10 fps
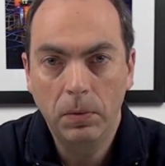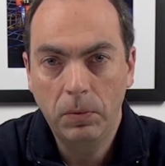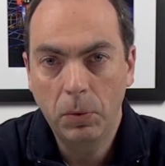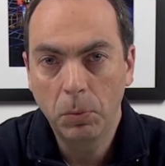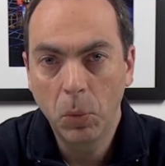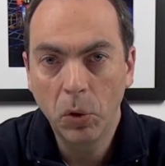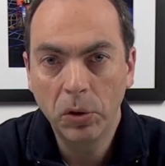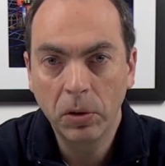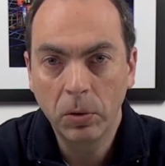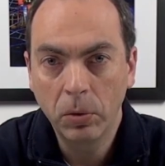
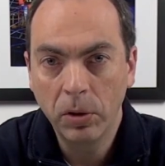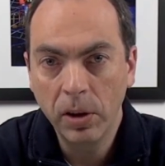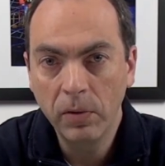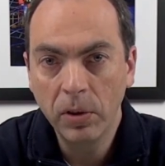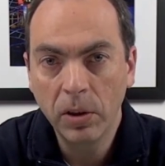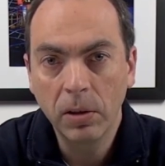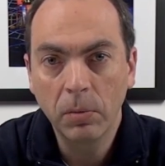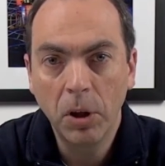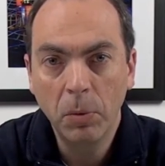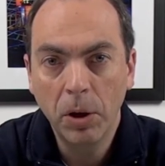morning to the evening,
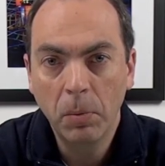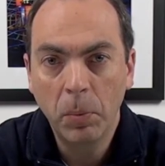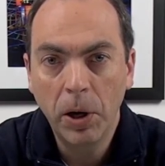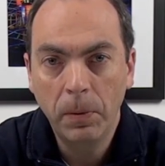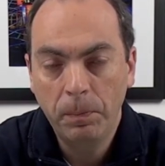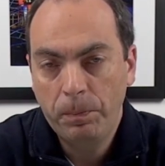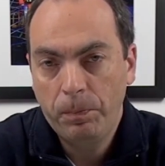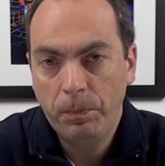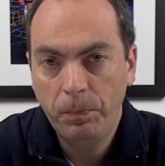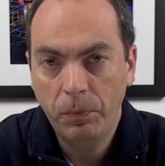maybe I'm
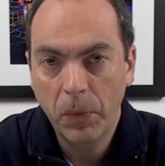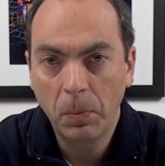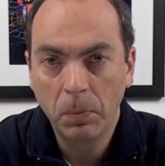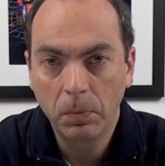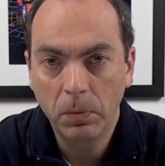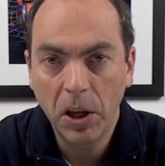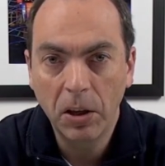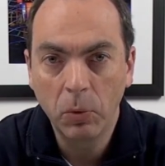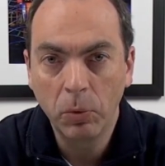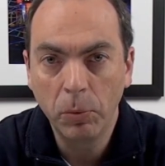
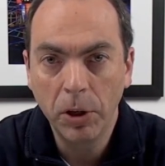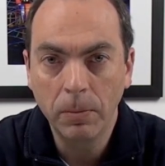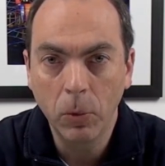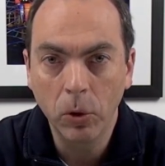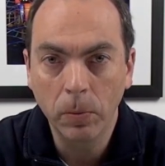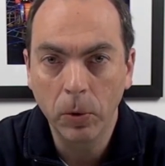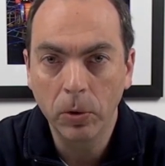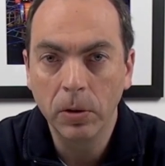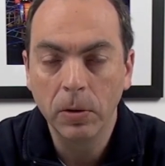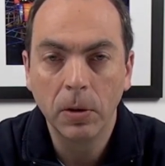taking would be a
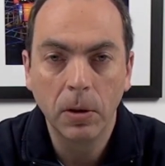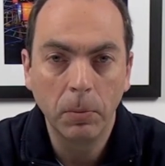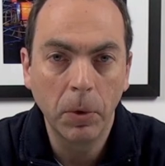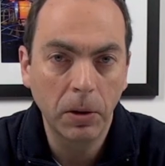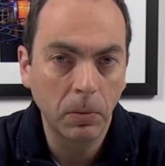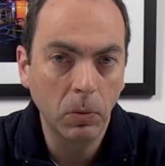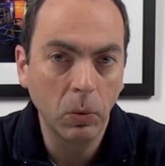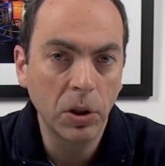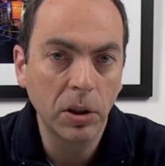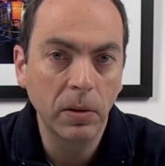monopod, but
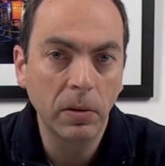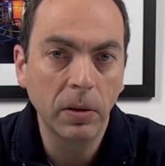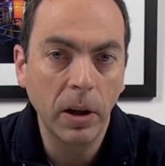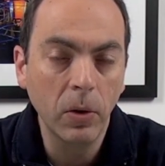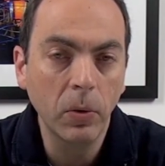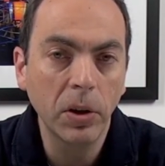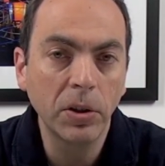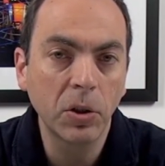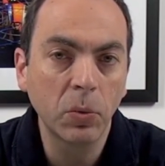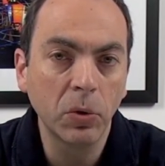we'll see. Now I
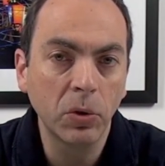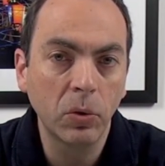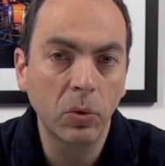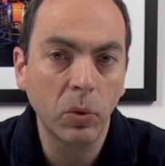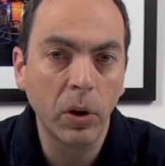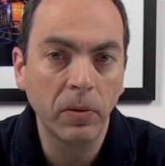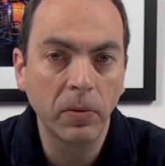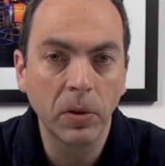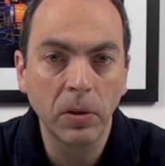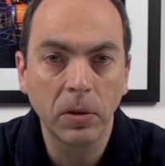just wanted to have
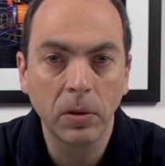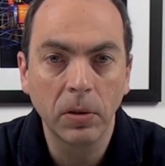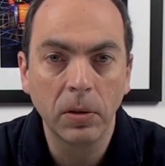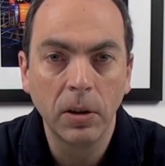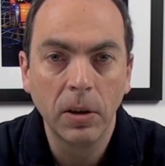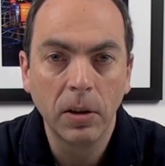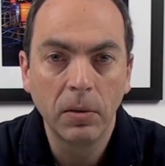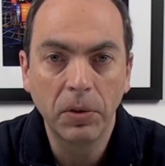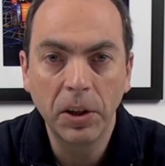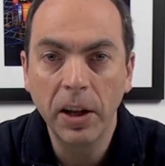a
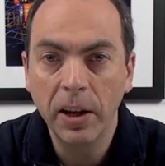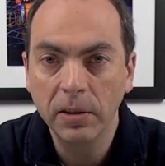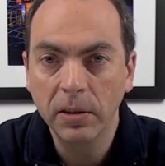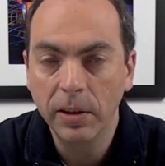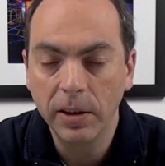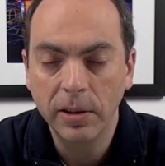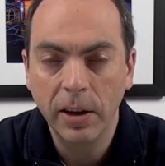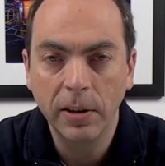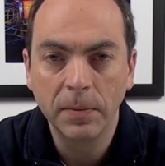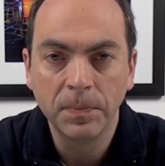free hand, let's
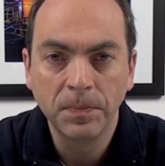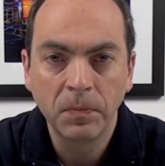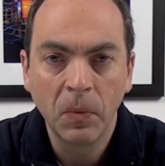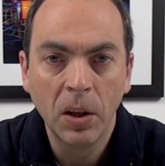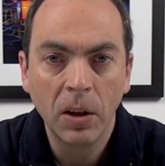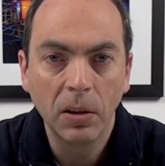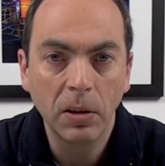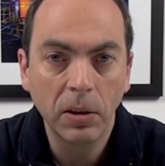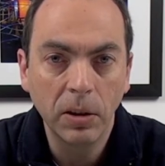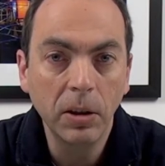say.
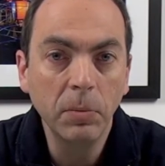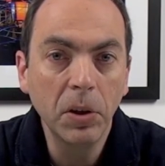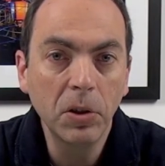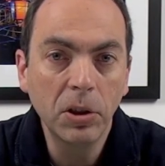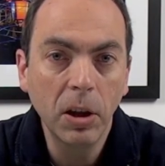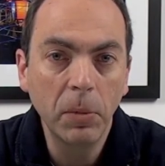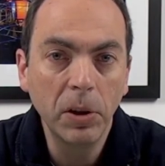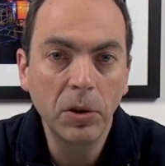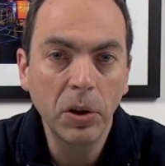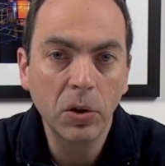The image
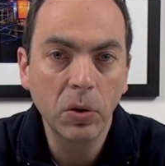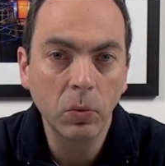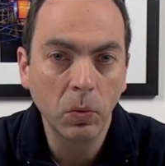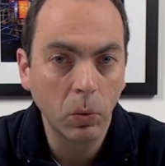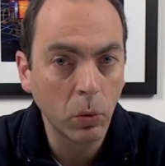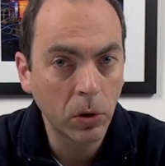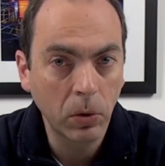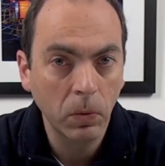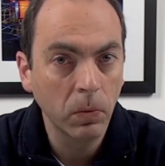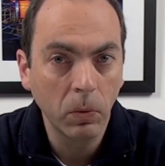stabilization
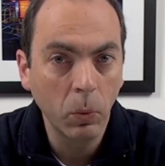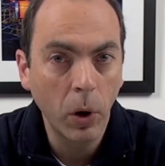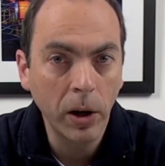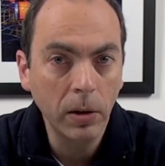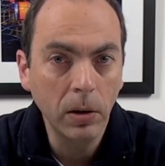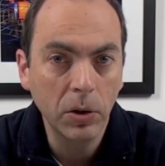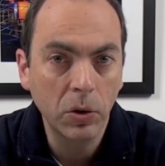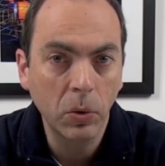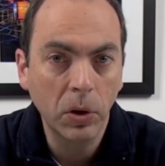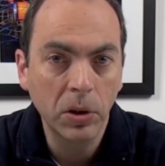worked well. As
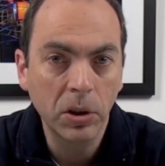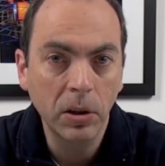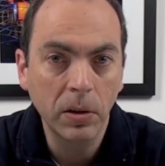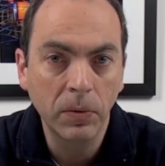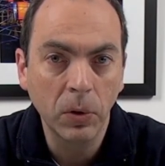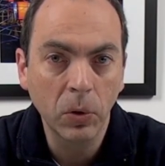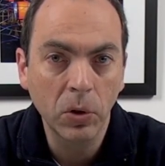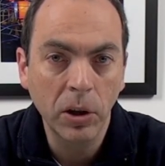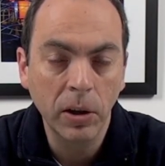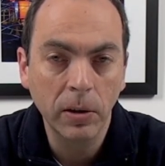you can see, the
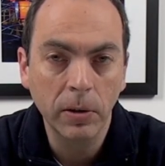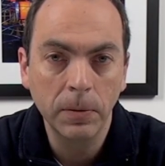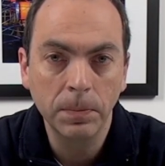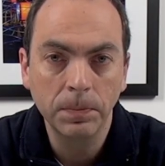photos are